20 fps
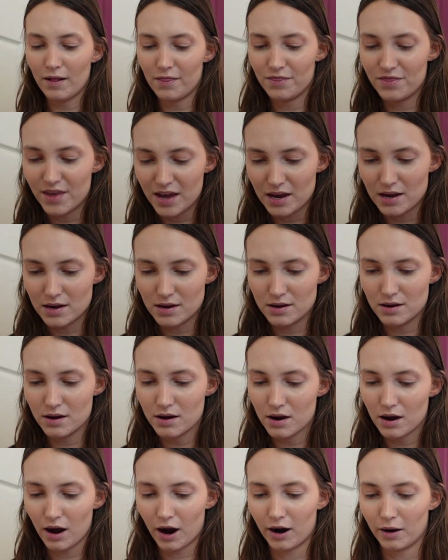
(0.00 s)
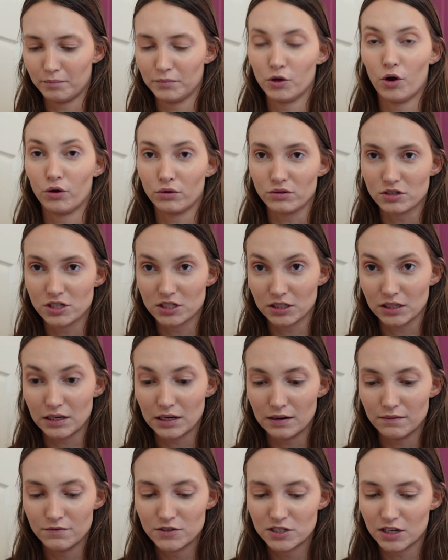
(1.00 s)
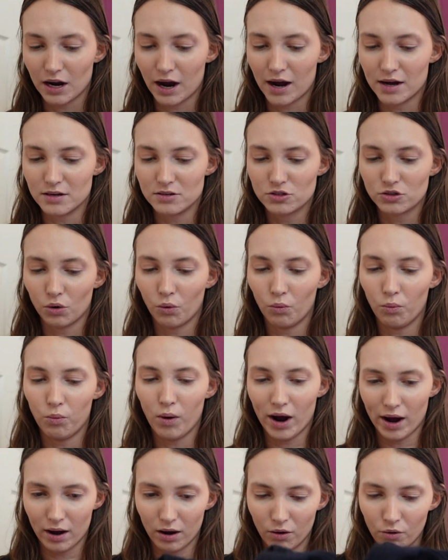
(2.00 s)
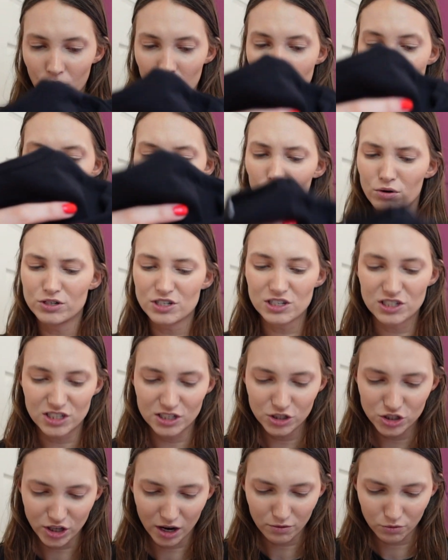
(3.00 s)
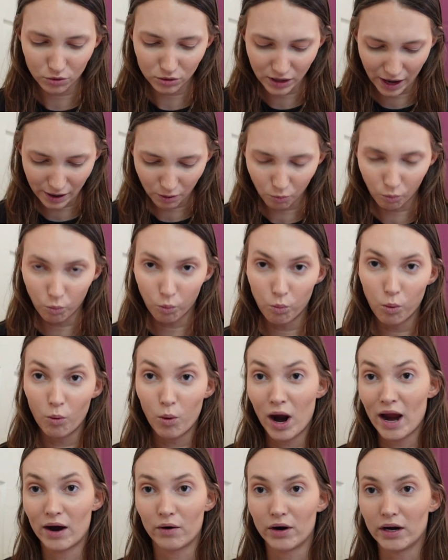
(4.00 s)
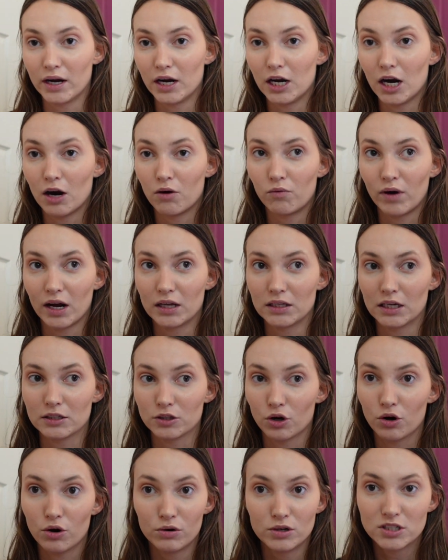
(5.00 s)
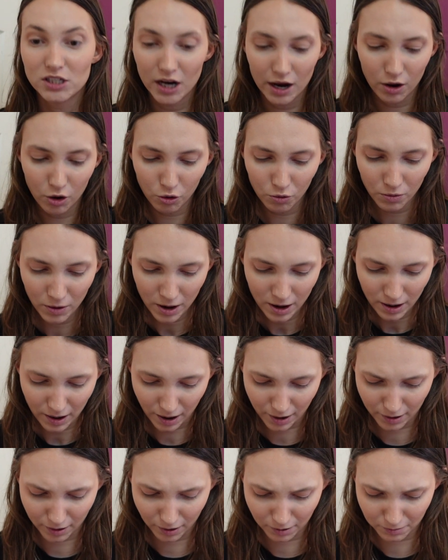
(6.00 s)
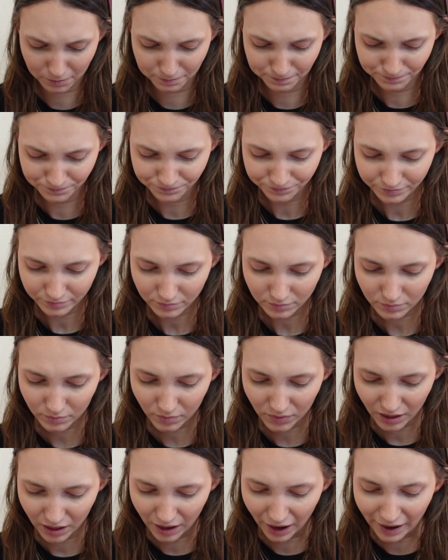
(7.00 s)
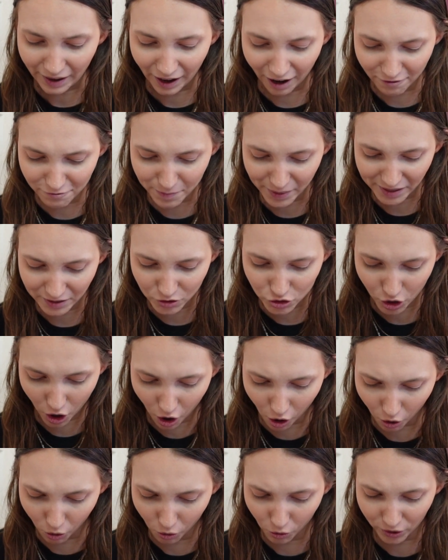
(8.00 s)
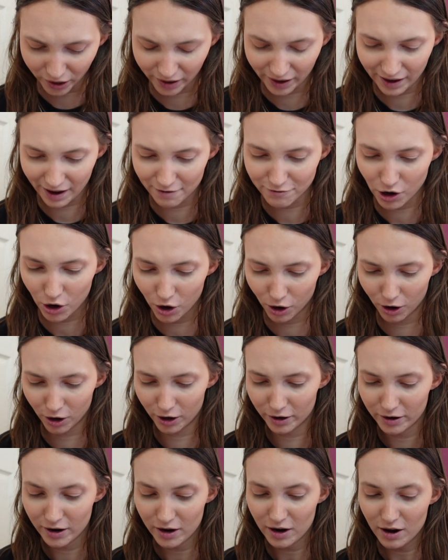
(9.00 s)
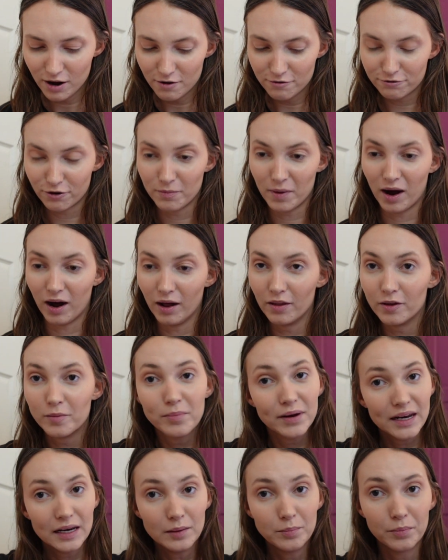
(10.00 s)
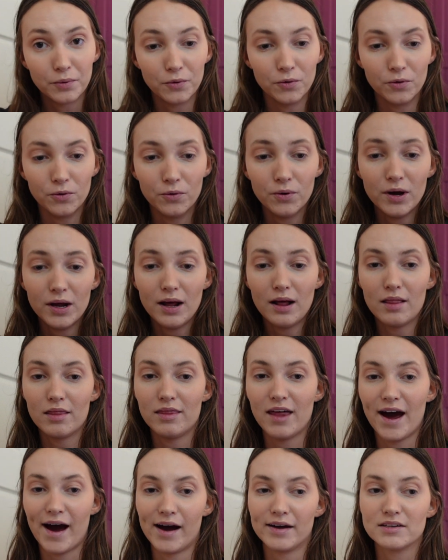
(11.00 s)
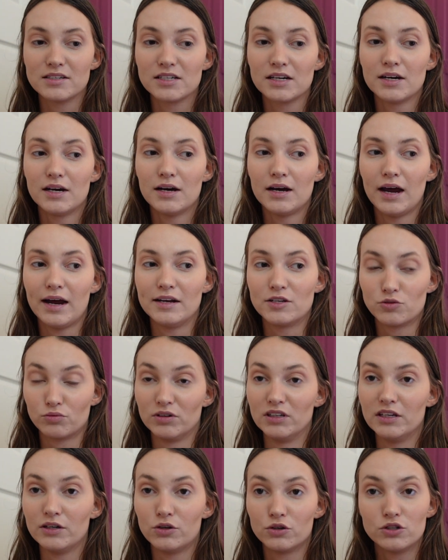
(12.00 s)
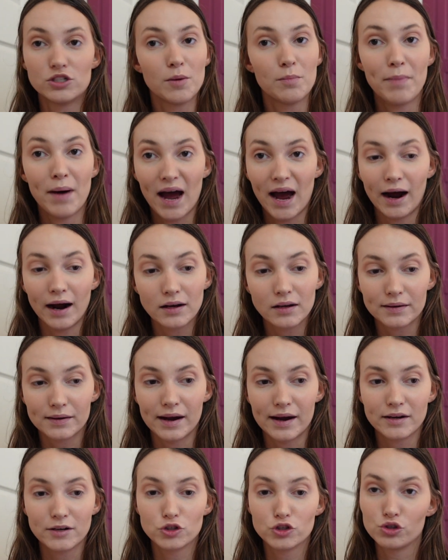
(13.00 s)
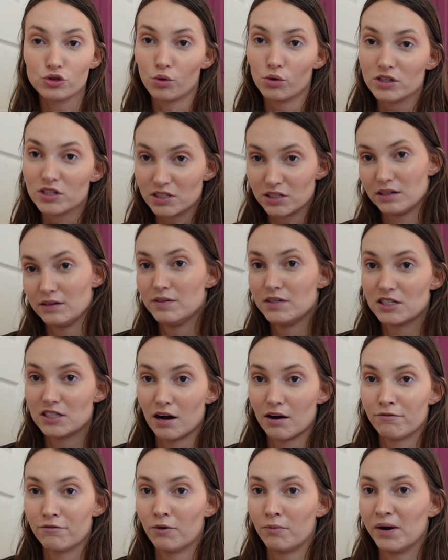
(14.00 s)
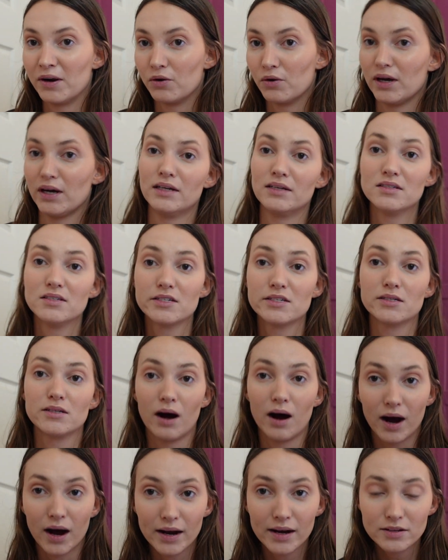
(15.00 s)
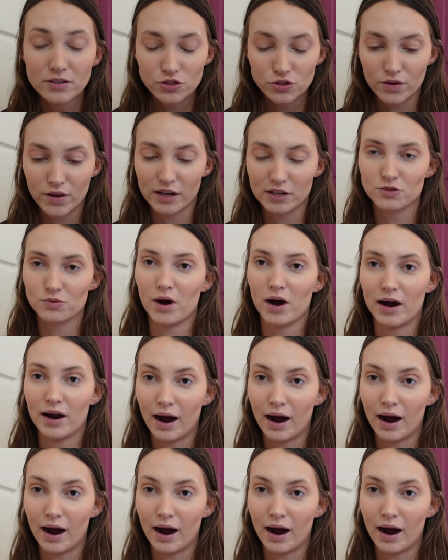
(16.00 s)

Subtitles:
the long sleeves as well, or just in general like wearing it around like the hotel. I have been told and I have heard from other people that it's really good to pack like short sleeve stuff for when you're inside. So that's why